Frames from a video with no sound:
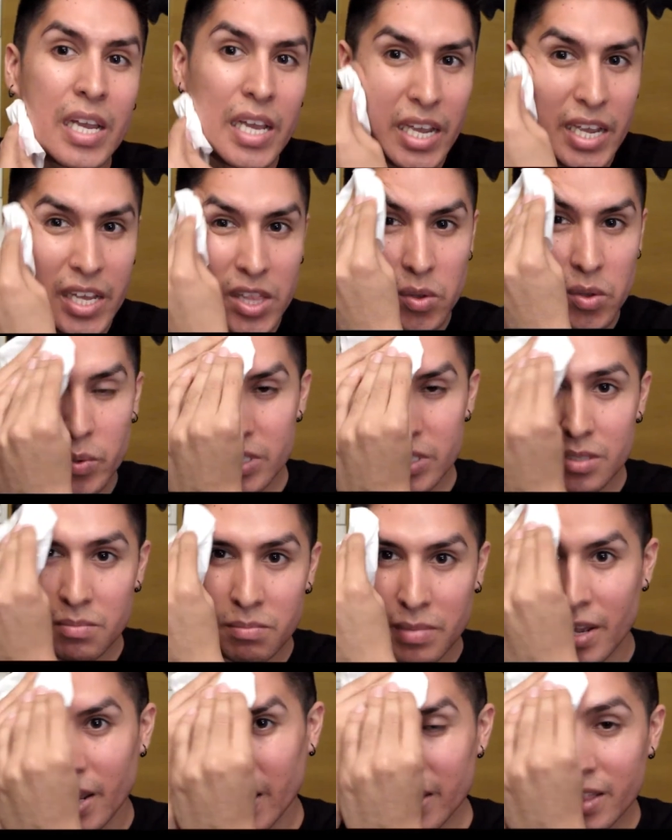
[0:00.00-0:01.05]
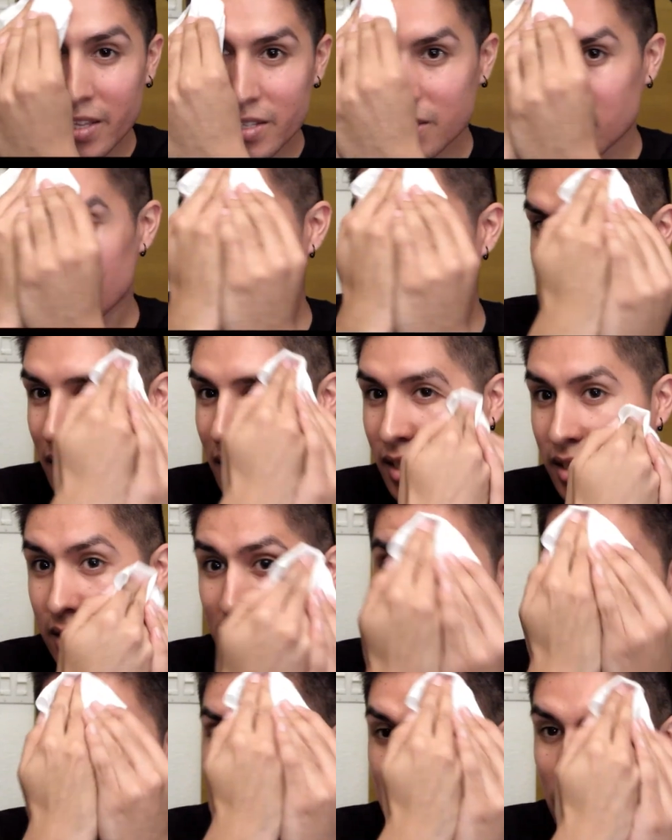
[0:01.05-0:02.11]
And the reason behind this
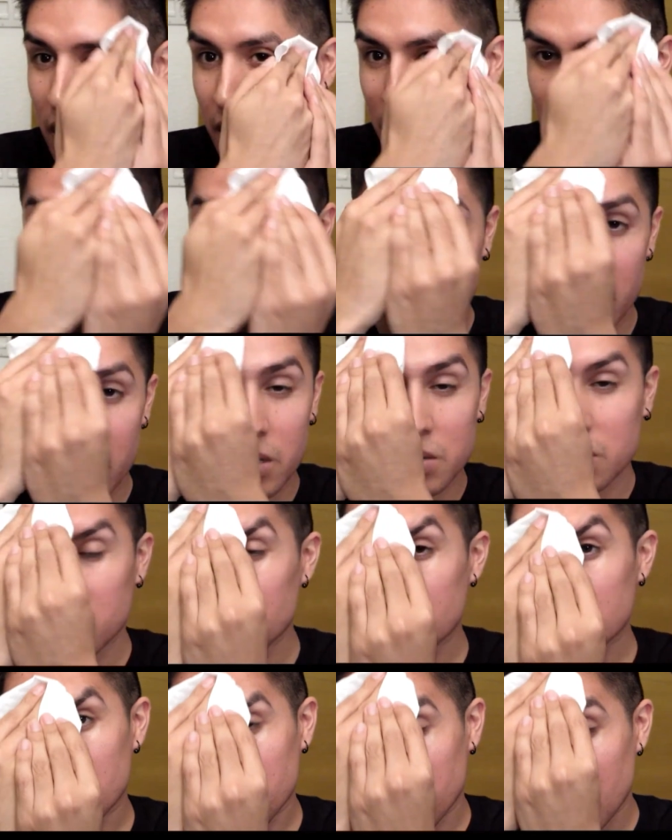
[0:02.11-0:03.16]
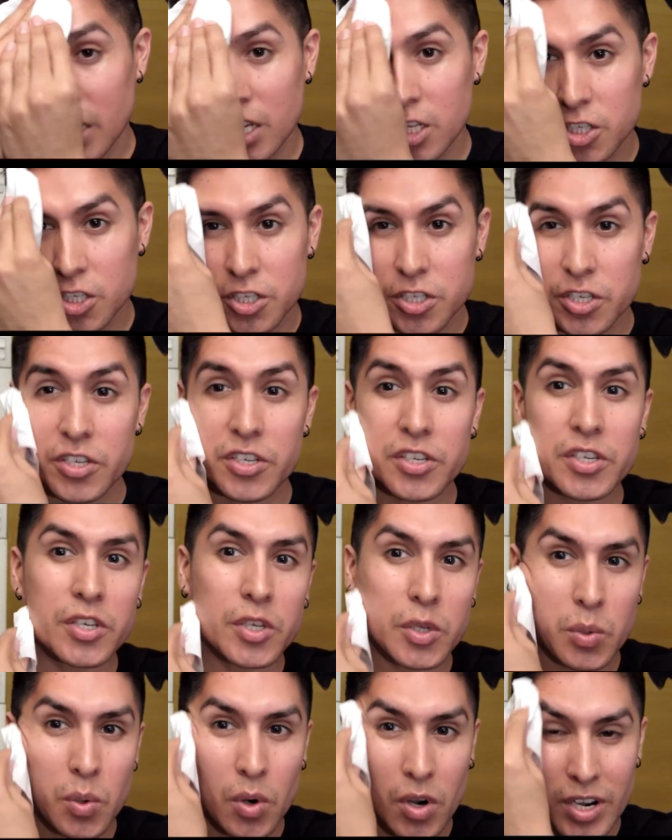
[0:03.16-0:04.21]
is, to make sure
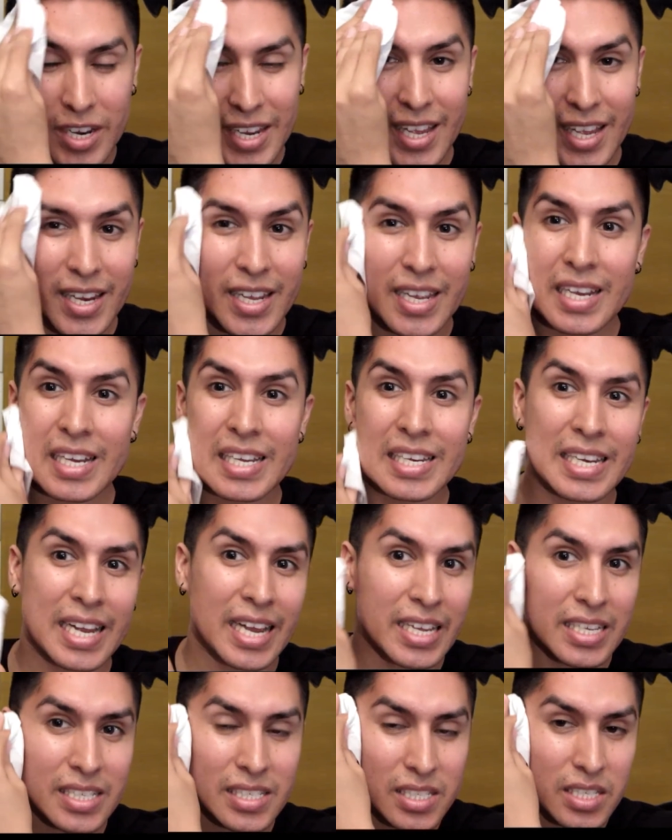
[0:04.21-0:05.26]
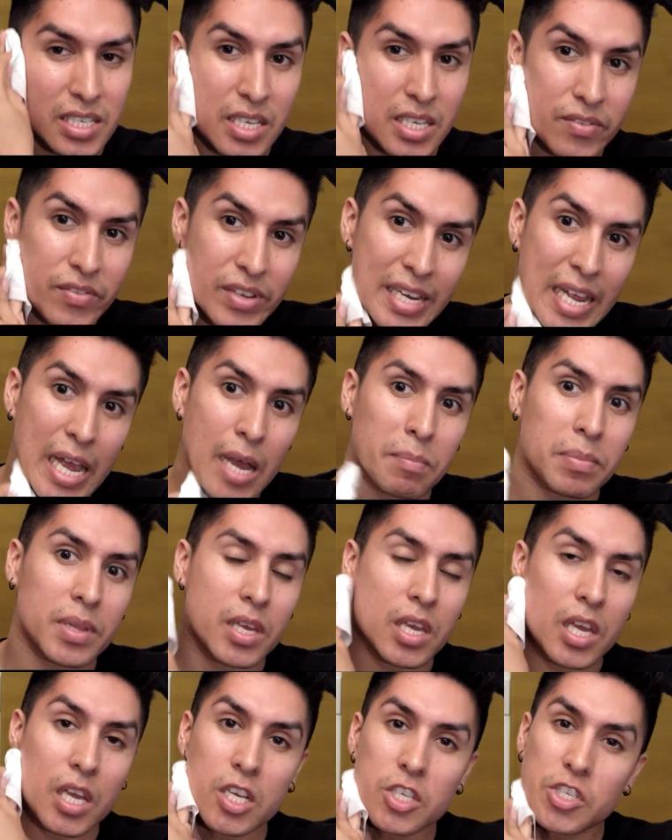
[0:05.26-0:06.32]
you are getting a nice even
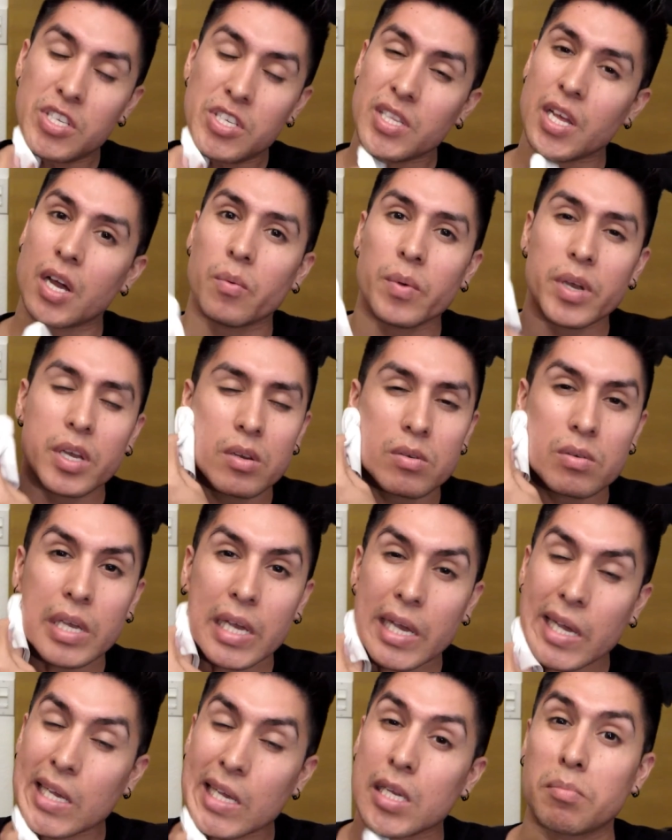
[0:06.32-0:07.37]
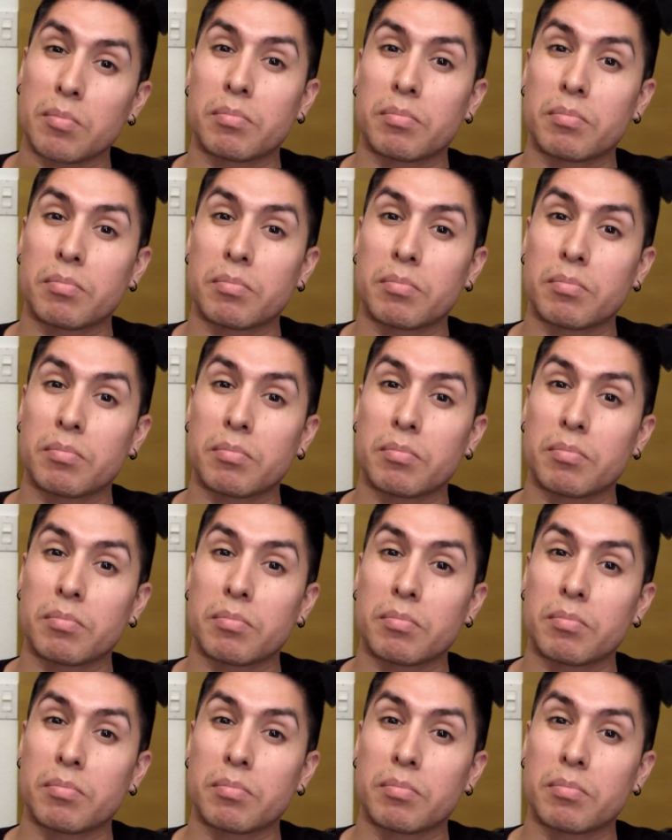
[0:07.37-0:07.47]
application. That way you don't get any